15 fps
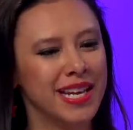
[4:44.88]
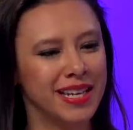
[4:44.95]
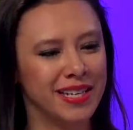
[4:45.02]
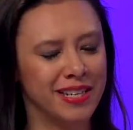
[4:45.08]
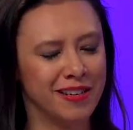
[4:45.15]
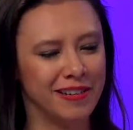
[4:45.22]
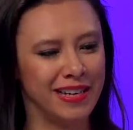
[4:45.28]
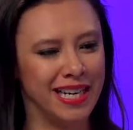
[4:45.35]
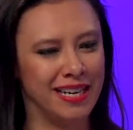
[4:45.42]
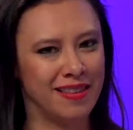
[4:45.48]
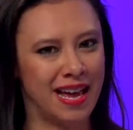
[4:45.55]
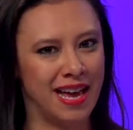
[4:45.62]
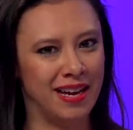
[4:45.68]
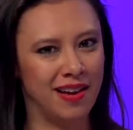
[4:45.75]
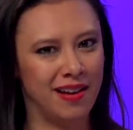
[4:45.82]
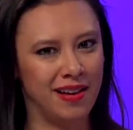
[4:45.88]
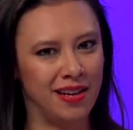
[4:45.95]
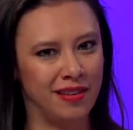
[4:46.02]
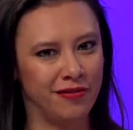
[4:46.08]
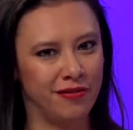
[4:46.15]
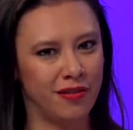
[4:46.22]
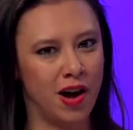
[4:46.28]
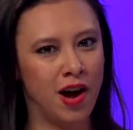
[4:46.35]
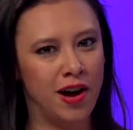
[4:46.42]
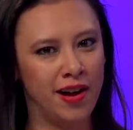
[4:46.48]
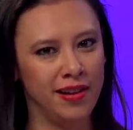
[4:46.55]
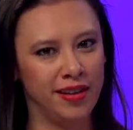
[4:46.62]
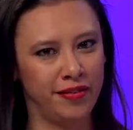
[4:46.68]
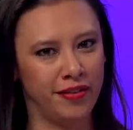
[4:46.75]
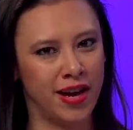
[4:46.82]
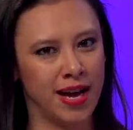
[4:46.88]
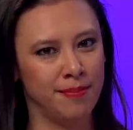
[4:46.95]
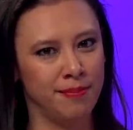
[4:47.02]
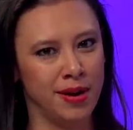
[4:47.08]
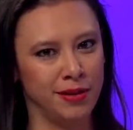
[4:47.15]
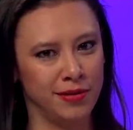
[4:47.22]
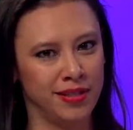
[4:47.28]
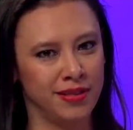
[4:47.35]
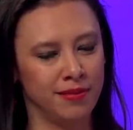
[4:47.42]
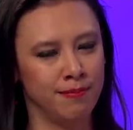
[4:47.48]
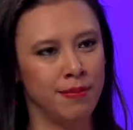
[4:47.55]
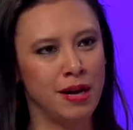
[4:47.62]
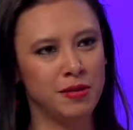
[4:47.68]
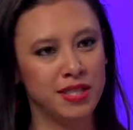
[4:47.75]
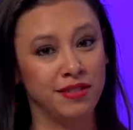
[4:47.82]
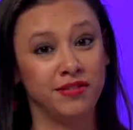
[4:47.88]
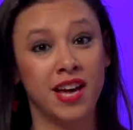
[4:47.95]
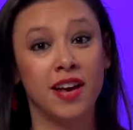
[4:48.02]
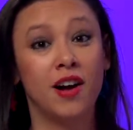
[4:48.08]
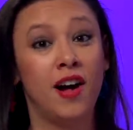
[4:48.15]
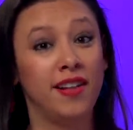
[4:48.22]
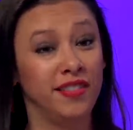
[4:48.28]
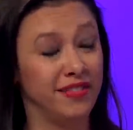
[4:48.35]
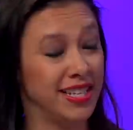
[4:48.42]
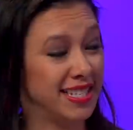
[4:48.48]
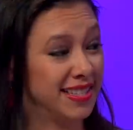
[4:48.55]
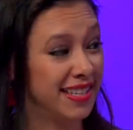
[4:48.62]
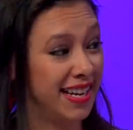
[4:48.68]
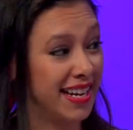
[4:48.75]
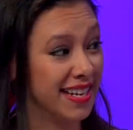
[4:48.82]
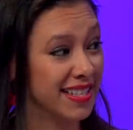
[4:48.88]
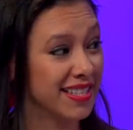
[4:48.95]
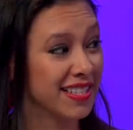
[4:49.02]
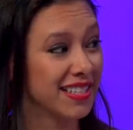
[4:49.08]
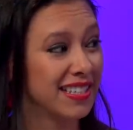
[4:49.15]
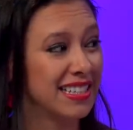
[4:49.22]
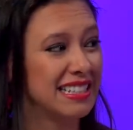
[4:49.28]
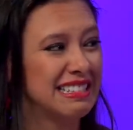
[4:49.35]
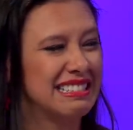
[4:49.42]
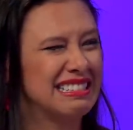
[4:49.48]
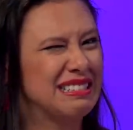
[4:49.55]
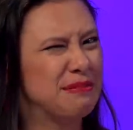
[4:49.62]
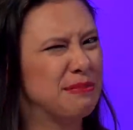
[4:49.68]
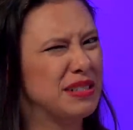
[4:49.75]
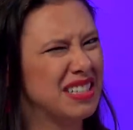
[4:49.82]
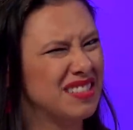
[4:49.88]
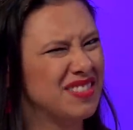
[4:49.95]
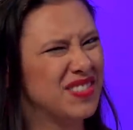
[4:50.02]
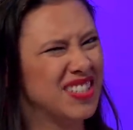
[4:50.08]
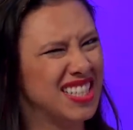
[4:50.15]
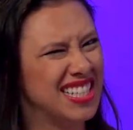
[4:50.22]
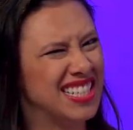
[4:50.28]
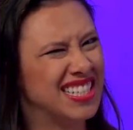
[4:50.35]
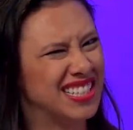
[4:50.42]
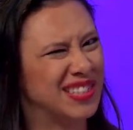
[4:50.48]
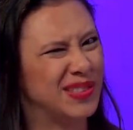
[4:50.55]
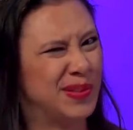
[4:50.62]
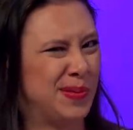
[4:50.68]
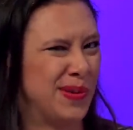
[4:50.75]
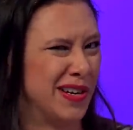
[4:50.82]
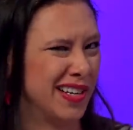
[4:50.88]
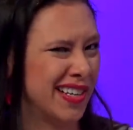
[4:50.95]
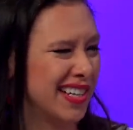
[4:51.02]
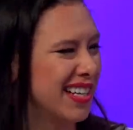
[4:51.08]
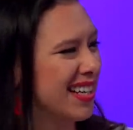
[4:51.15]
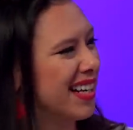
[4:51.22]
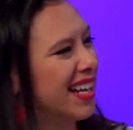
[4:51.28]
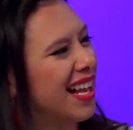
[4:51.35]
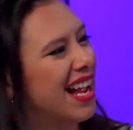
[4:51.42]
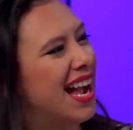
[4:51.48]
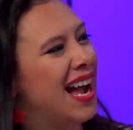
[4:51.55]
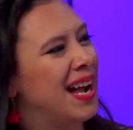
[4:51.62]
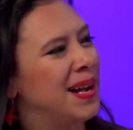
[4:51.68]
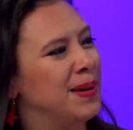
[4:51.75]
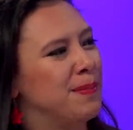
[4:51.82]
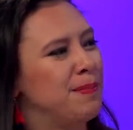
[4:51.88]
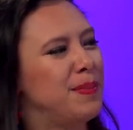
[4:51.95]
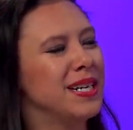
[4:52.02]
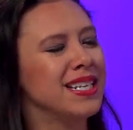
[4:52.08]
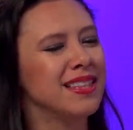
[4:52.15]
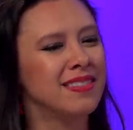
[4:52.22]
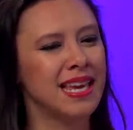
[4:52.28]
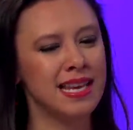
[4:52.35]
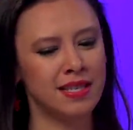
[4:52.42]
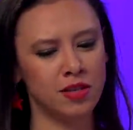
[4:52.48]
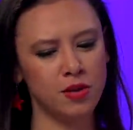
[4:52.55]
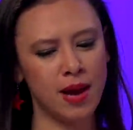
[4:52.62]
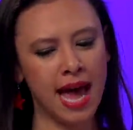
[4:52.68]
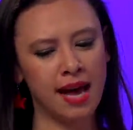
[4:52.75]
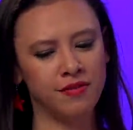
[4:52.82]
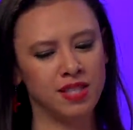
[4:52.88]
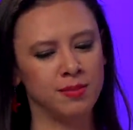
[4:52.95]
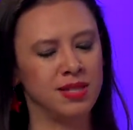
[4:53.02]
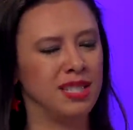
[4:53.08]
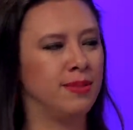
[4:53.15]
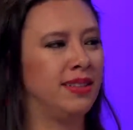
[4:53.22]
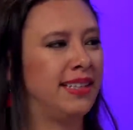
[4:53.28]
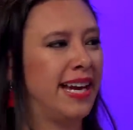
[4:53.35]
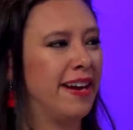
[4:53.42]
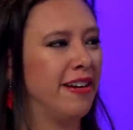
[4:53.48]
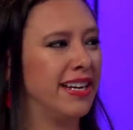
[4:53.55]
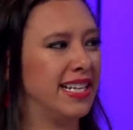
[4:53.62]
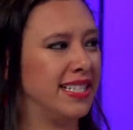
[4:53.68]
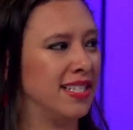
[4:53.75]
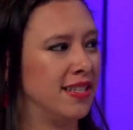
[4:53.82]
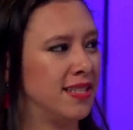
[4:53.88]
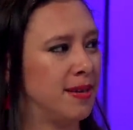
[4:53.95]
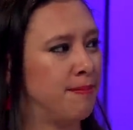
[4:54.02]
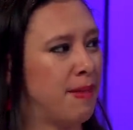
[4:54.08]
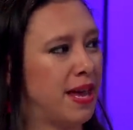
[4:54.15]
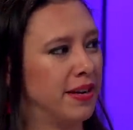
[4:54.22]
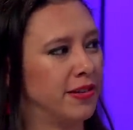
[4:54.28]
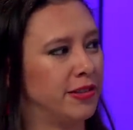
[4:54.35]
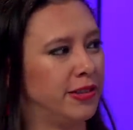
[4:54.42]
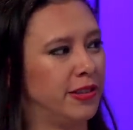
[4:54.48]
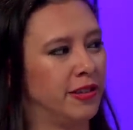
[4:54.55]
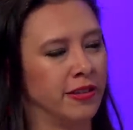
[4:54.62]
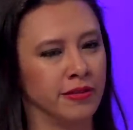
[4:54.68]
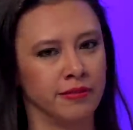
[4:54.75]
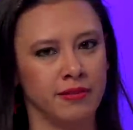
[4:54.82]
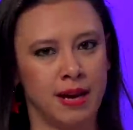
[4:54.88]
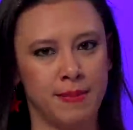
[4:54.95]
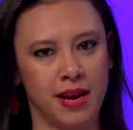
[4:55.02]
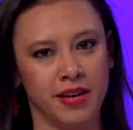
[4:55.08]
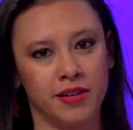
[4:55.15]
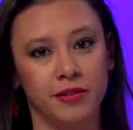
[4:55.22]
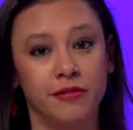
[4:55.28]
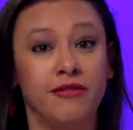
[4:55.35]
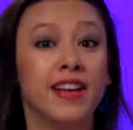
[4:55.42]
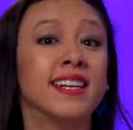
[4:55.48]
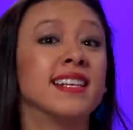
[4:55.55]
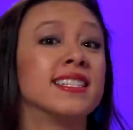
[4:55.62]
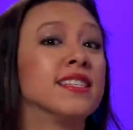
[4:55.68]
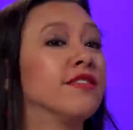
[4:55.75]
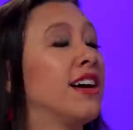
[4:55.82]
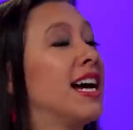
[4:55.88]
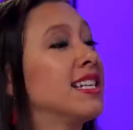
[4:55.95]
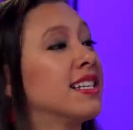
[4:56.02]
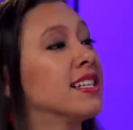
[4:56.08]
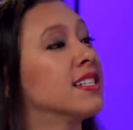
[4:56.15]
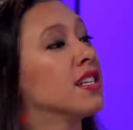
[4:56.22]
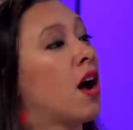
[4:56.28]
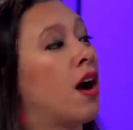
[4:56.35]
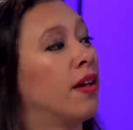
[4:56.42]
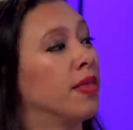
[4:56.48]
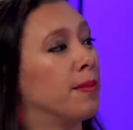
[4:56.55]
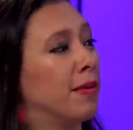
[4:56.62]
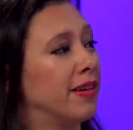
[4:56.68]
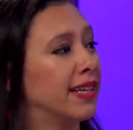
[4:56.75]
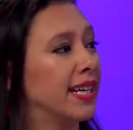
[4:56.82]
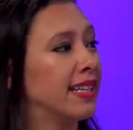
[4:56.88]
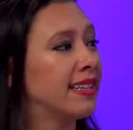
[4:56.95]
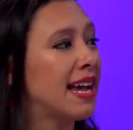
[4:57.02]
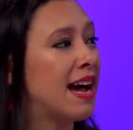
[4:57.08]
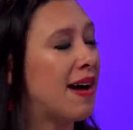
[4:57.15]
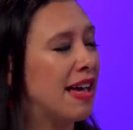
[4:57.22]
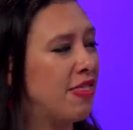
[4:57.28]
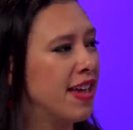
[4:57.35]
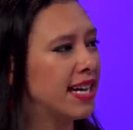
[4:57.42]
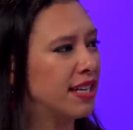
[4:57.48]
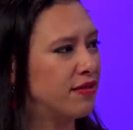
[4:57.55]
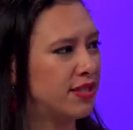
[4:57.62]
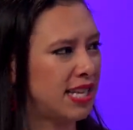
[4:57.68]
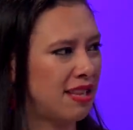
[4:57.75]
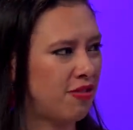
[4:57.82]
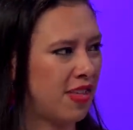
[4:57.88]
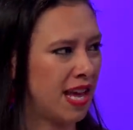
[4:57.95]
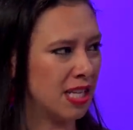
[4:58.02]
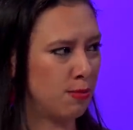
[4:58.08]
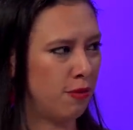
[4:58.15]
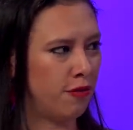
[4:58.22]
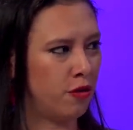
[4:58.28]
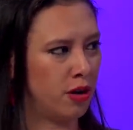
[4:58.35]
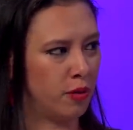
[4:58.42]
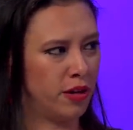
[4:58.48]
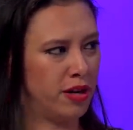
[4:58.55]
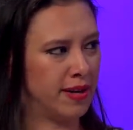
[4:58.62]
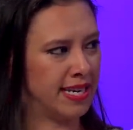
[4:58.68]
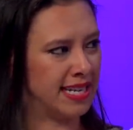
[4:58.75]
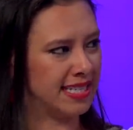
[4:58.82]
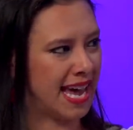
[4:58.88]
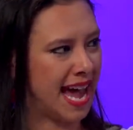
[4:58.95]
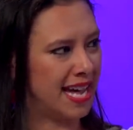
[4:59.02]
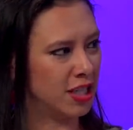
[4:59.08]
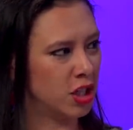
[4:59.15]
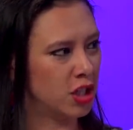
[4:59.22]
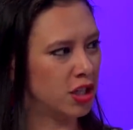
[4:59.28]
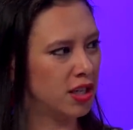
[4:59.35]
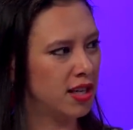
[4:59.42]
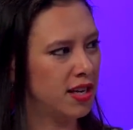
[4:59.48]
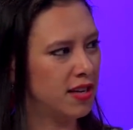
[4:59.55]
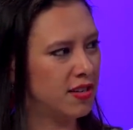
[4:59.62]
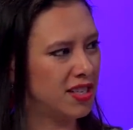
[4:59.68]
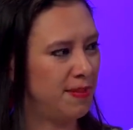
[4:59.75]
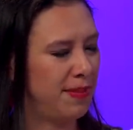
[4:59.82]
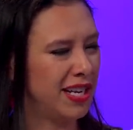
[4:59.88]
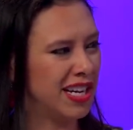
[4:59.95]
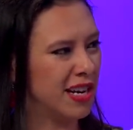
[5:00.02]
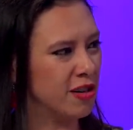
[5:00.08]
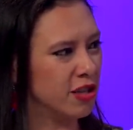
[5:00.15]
can agree that if all, if not most, most, if not all of these things, probably don't work. Um, but they do have some similarities to some medical, or not medical, fitness devices on the market now. I think I've seen things before where you can attach something to your